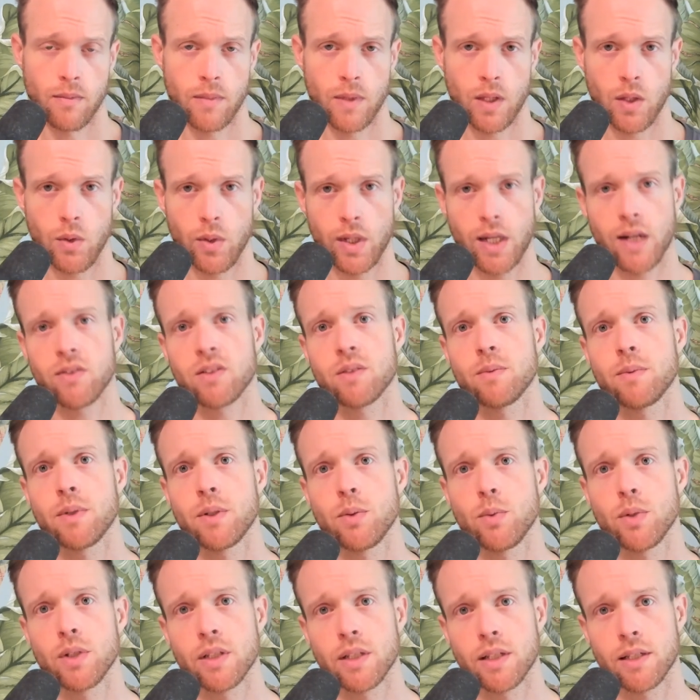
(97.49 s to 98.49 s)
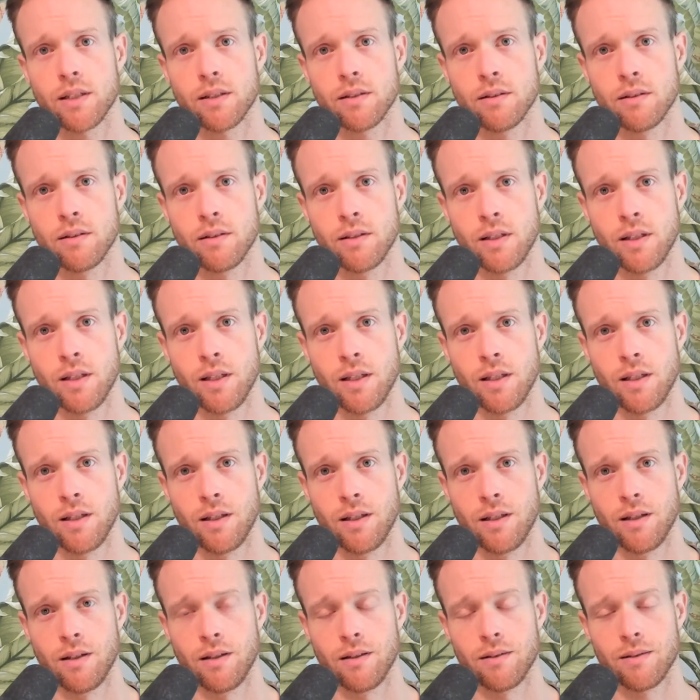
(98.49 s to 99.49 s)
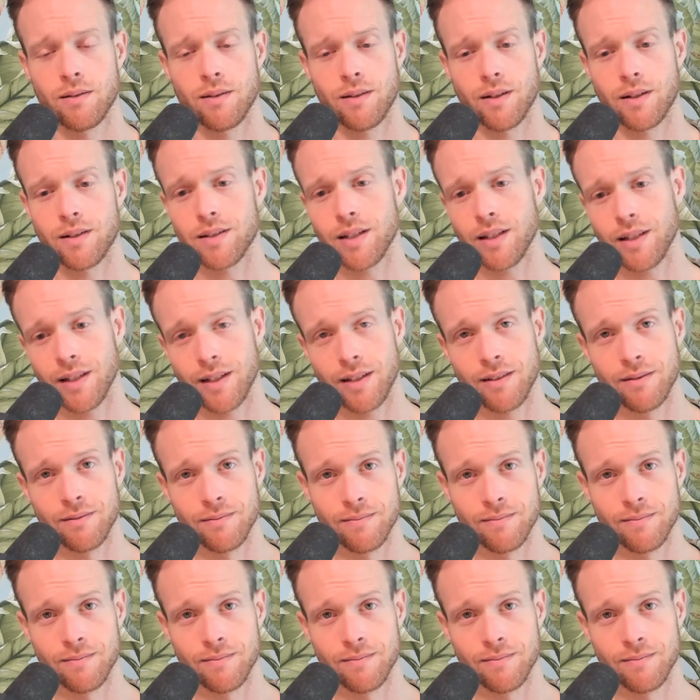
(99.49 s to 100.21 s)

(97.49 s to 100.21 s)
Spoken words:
you have to be willing to look silly,